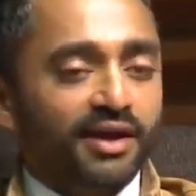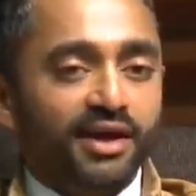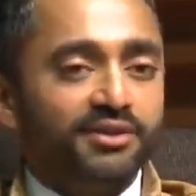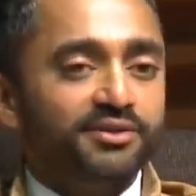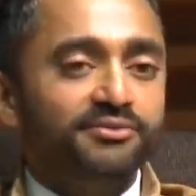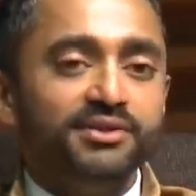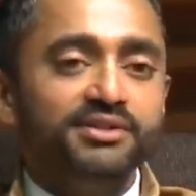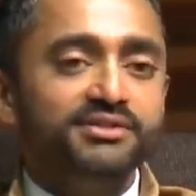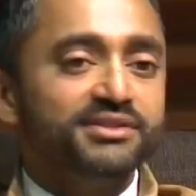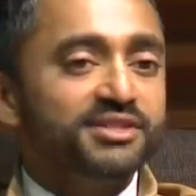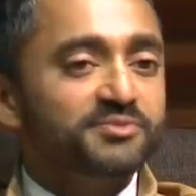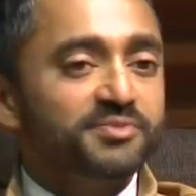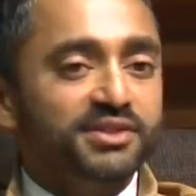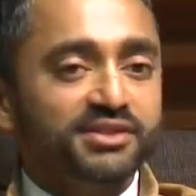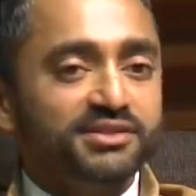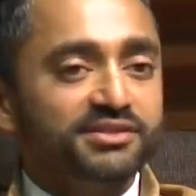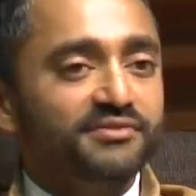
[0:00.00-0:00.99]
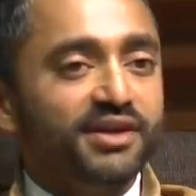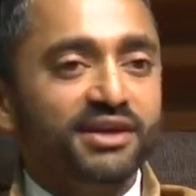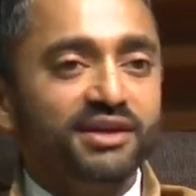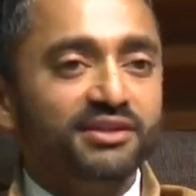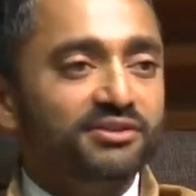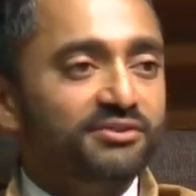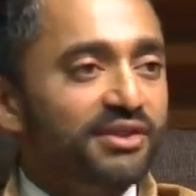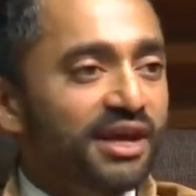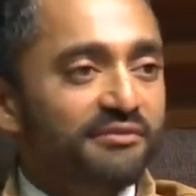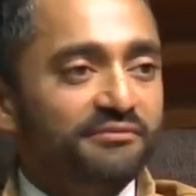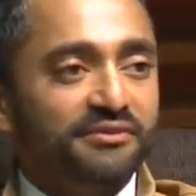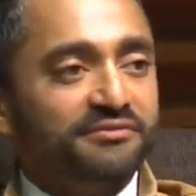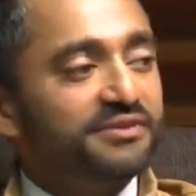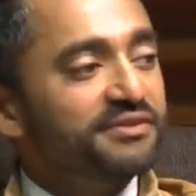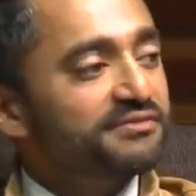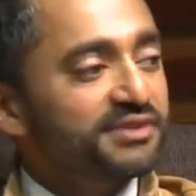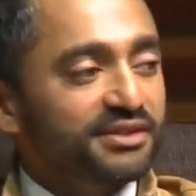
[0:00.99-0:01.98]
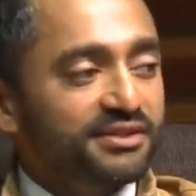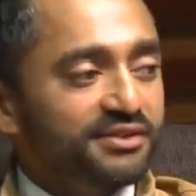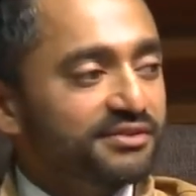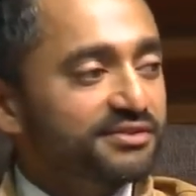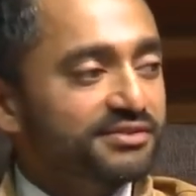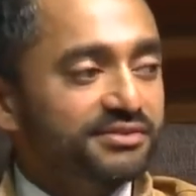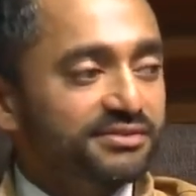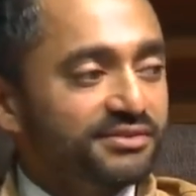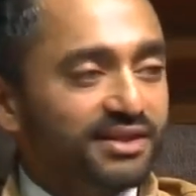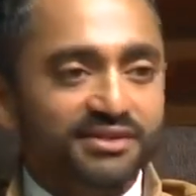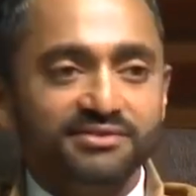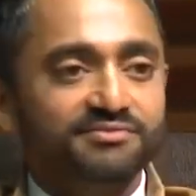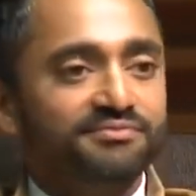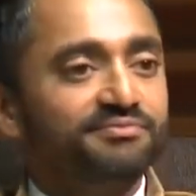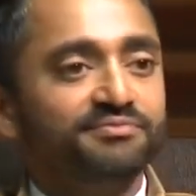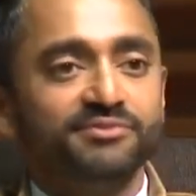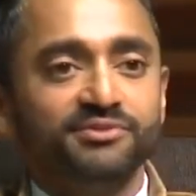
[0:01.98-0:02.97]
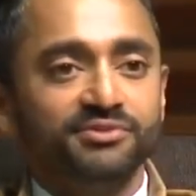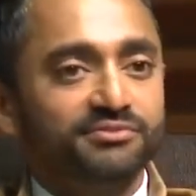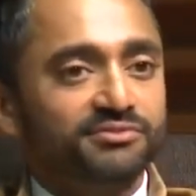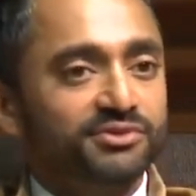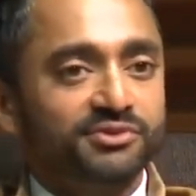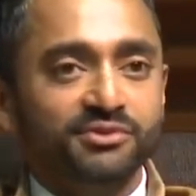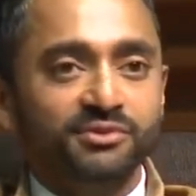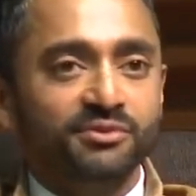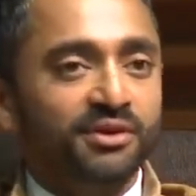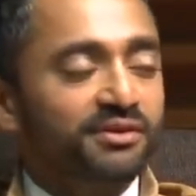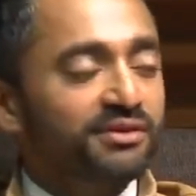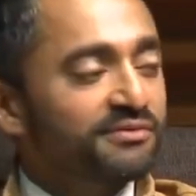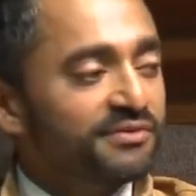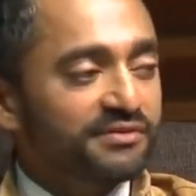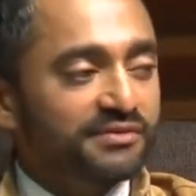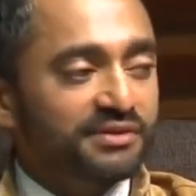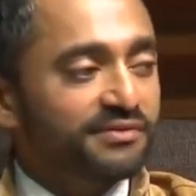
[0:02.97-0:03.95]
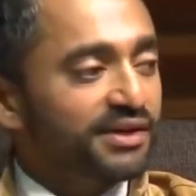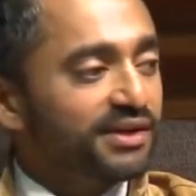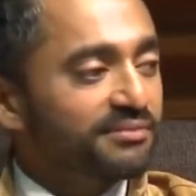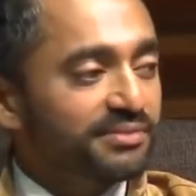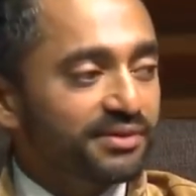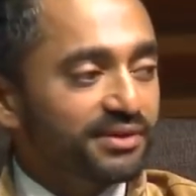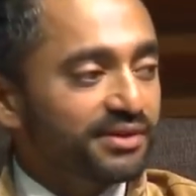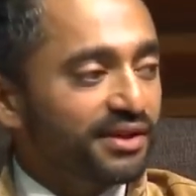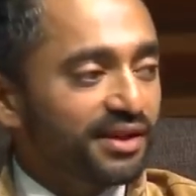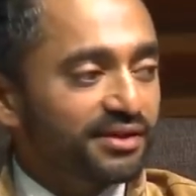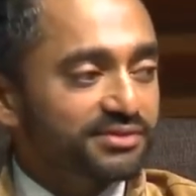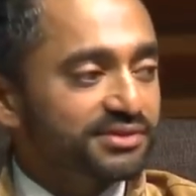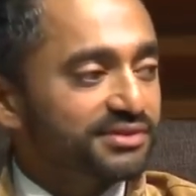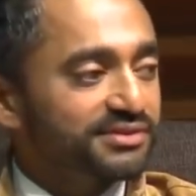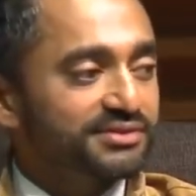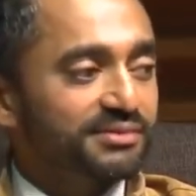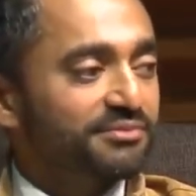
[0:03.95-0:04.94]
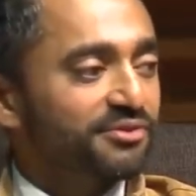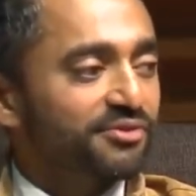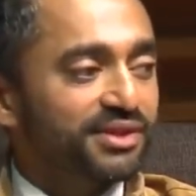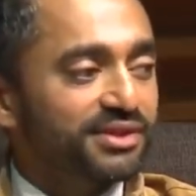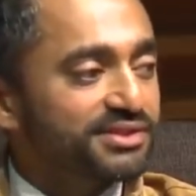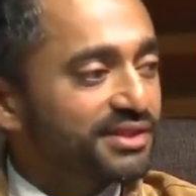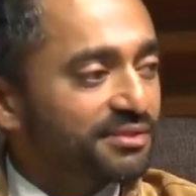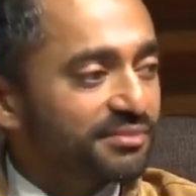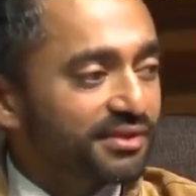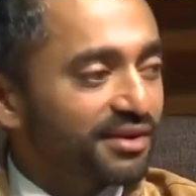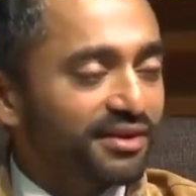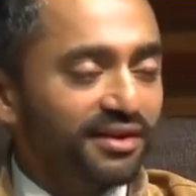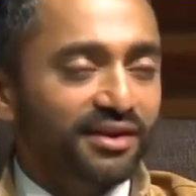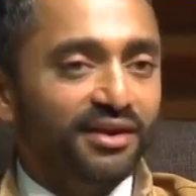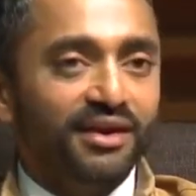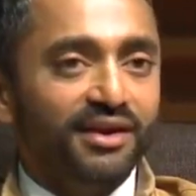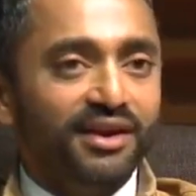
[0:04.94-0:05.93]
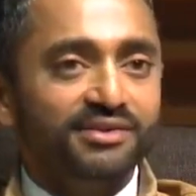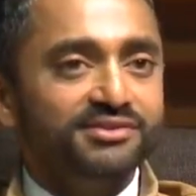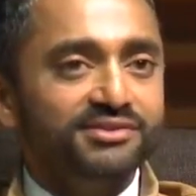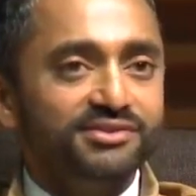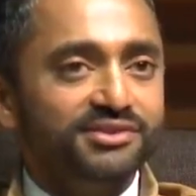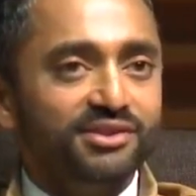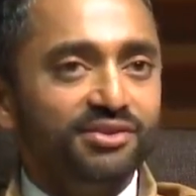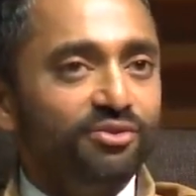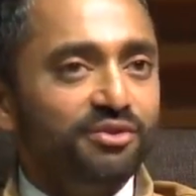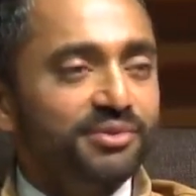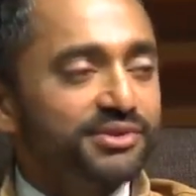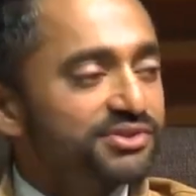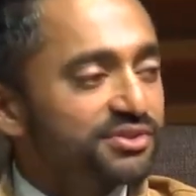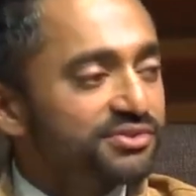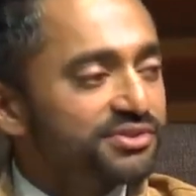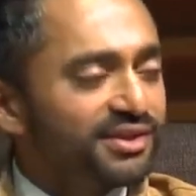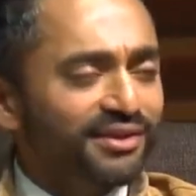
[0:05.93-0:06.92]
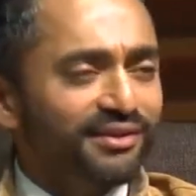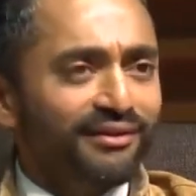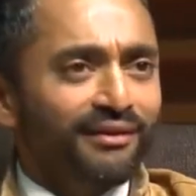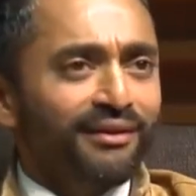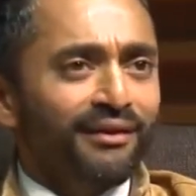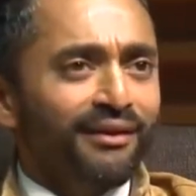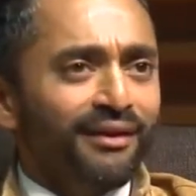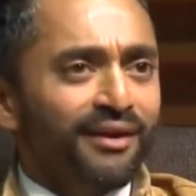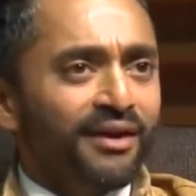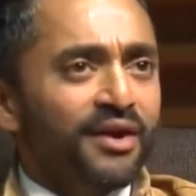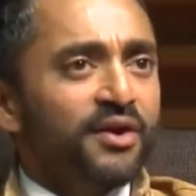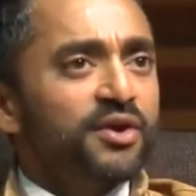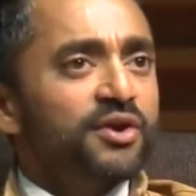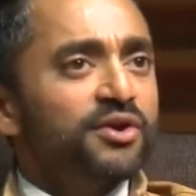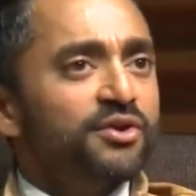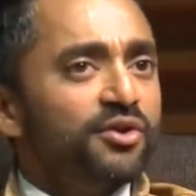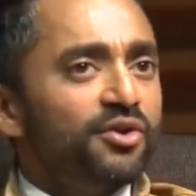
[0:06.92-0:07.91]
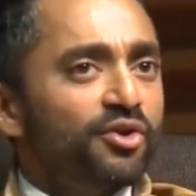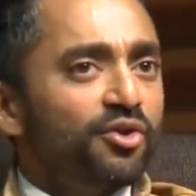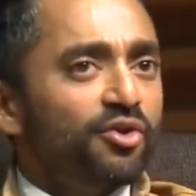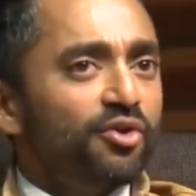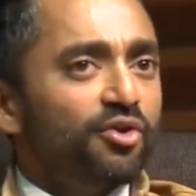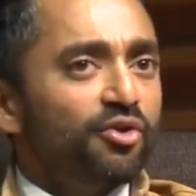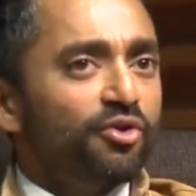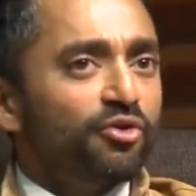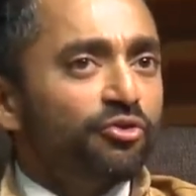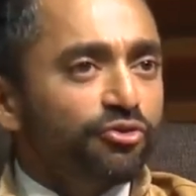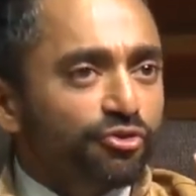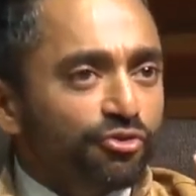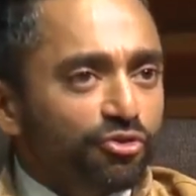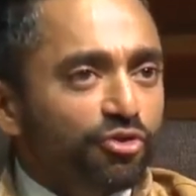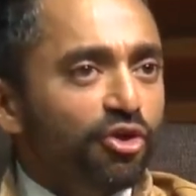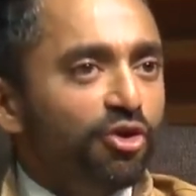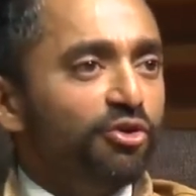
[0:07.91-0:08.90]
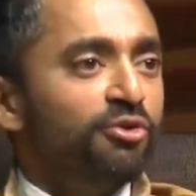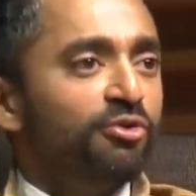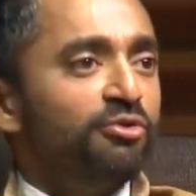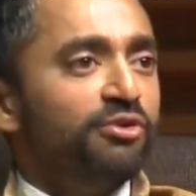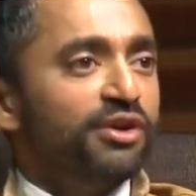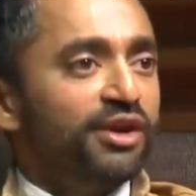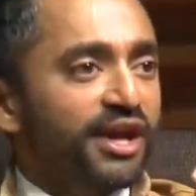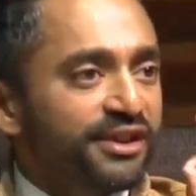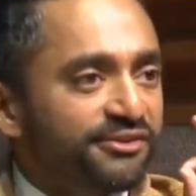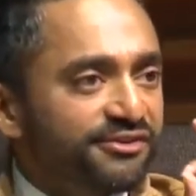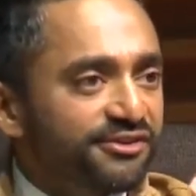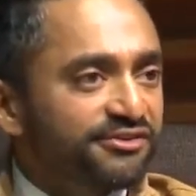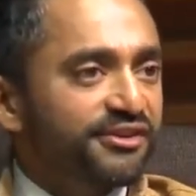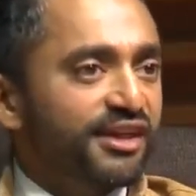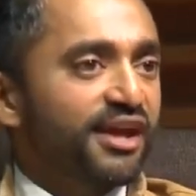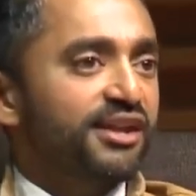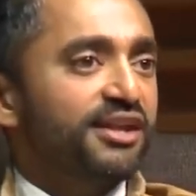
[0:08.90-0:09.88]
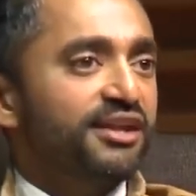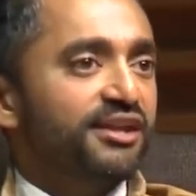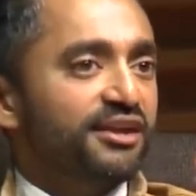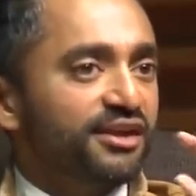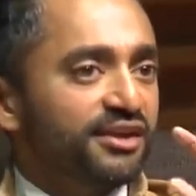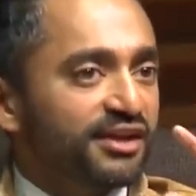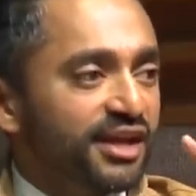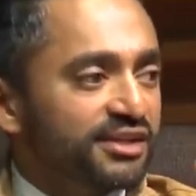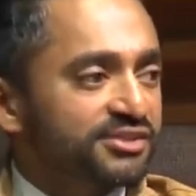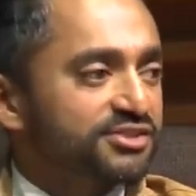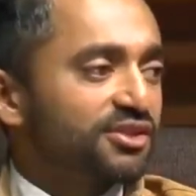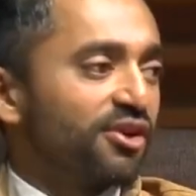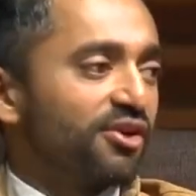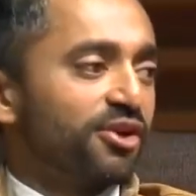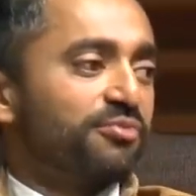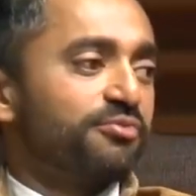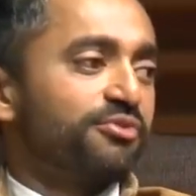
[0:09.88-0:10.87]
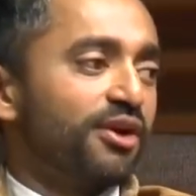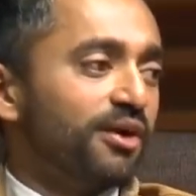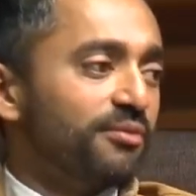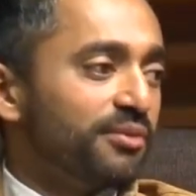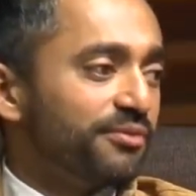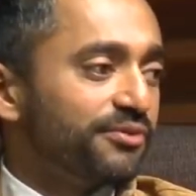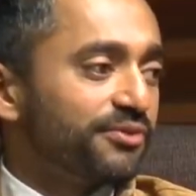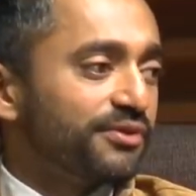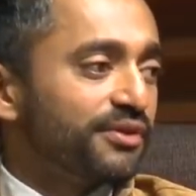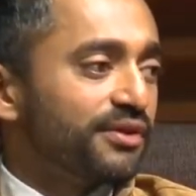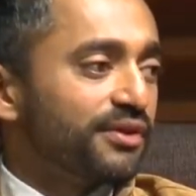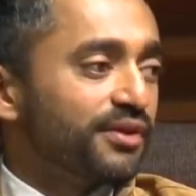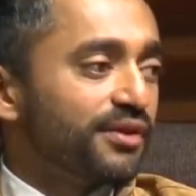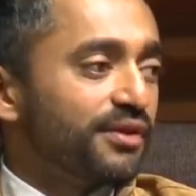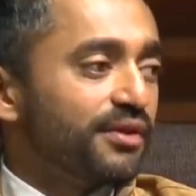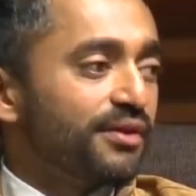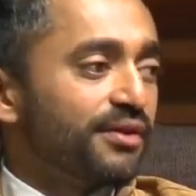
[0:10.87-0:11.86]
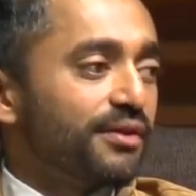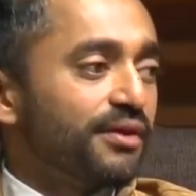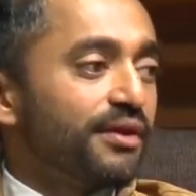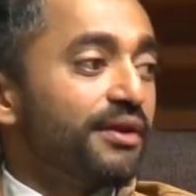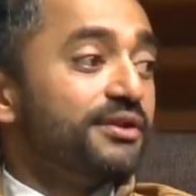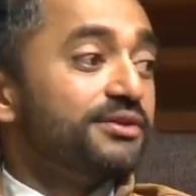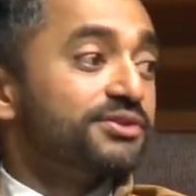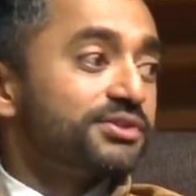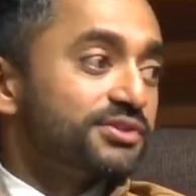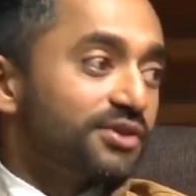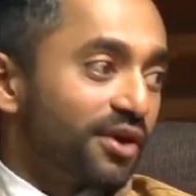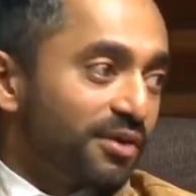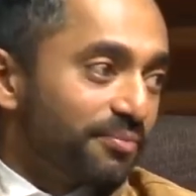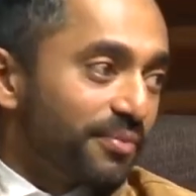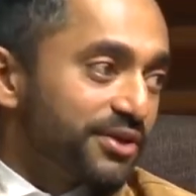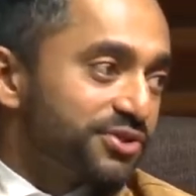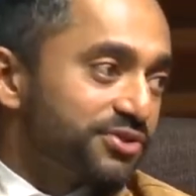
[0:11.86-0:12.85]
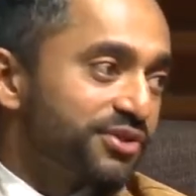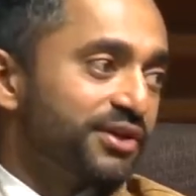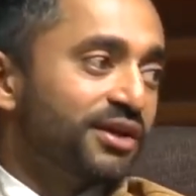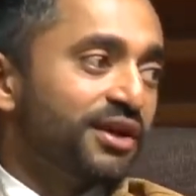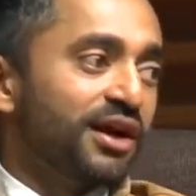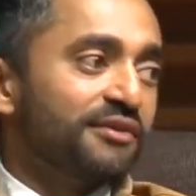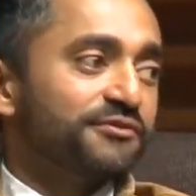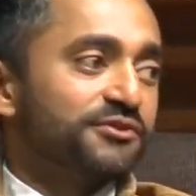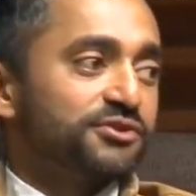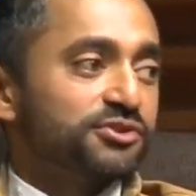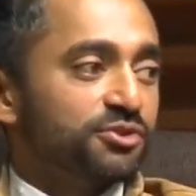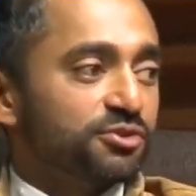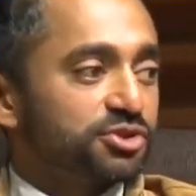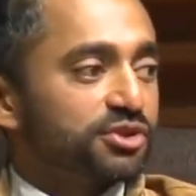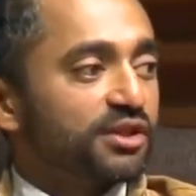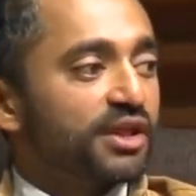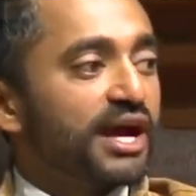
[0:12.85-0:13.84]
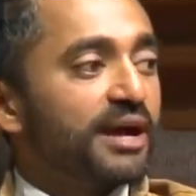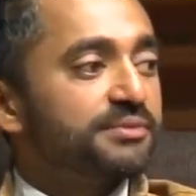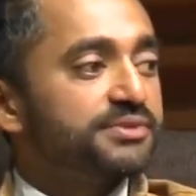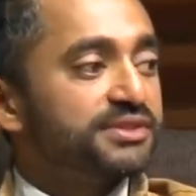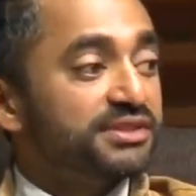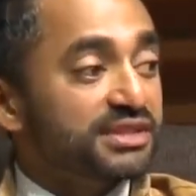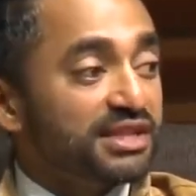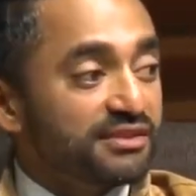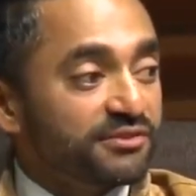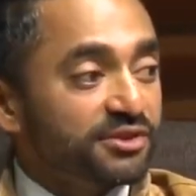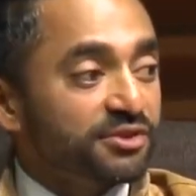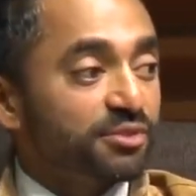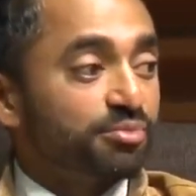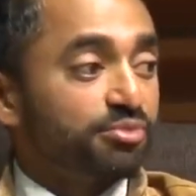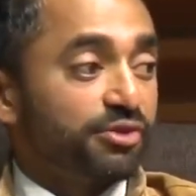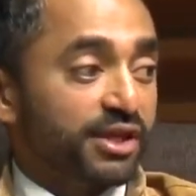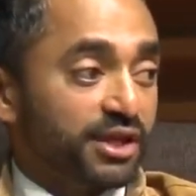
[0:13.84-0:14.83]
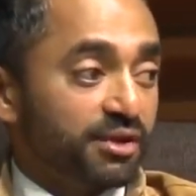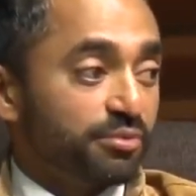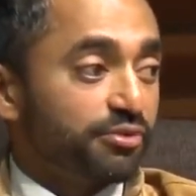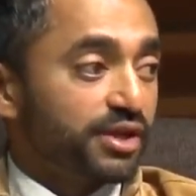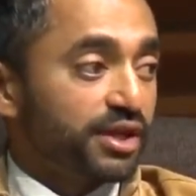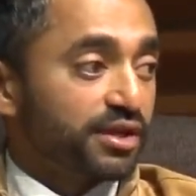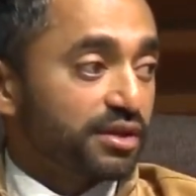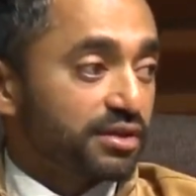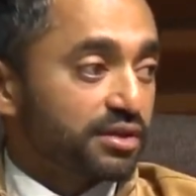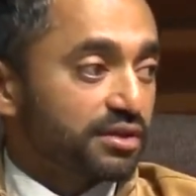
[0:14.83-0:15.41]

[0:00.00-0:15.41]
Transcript: And the reason is because if I can do that for 50 years, that's $250 fucking billion, like some crazy number. Like, it's just enormous. So it's like slow and steady against hard problems. Start by turning off your social apps and giving your brain a break.